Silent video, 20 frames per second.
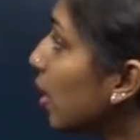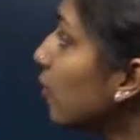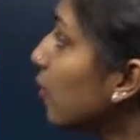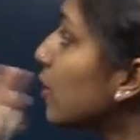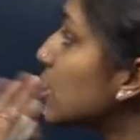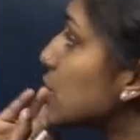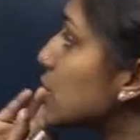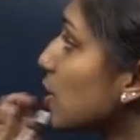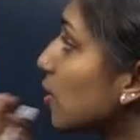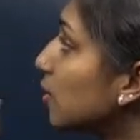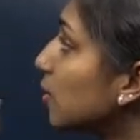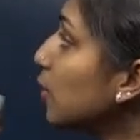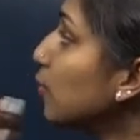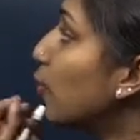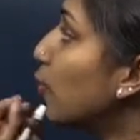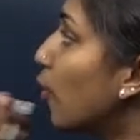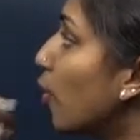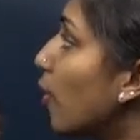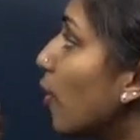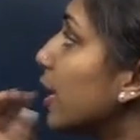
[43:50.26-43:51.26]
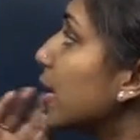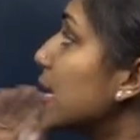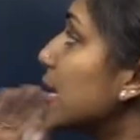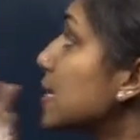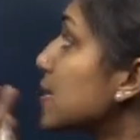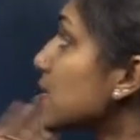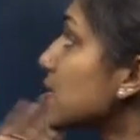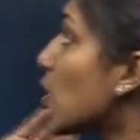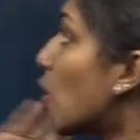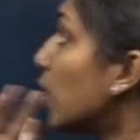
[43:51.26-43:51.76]
which of the following
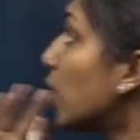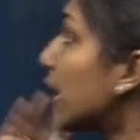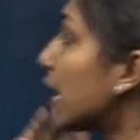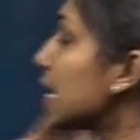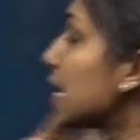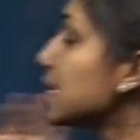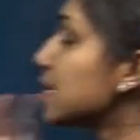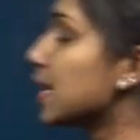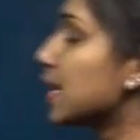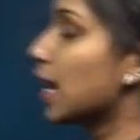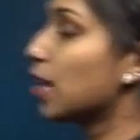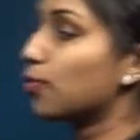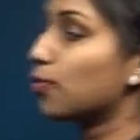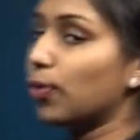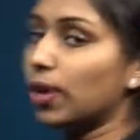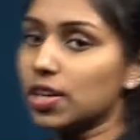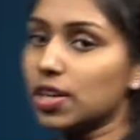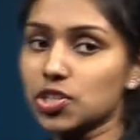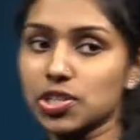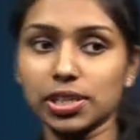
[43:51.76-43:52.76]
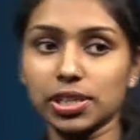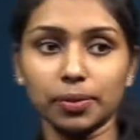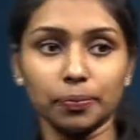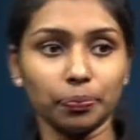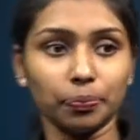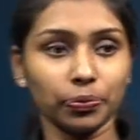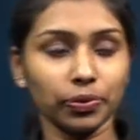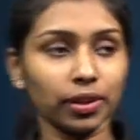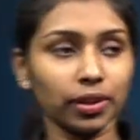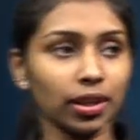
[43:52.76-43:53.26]
is not a state function.
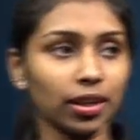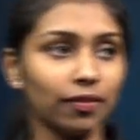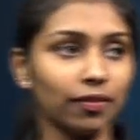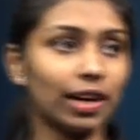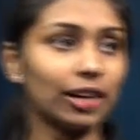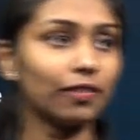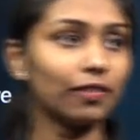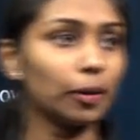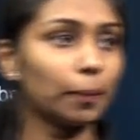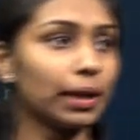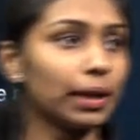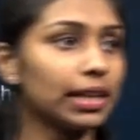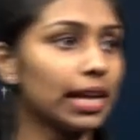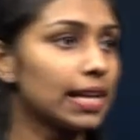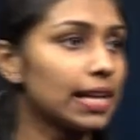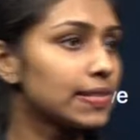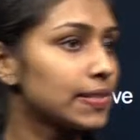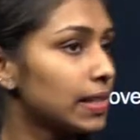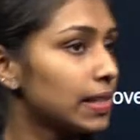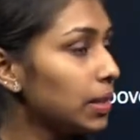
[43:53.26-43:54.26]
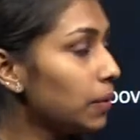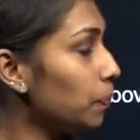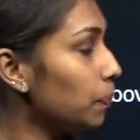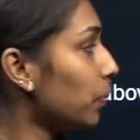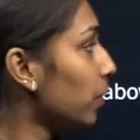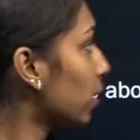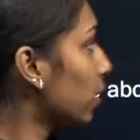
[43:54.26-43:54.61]
What will be the answer?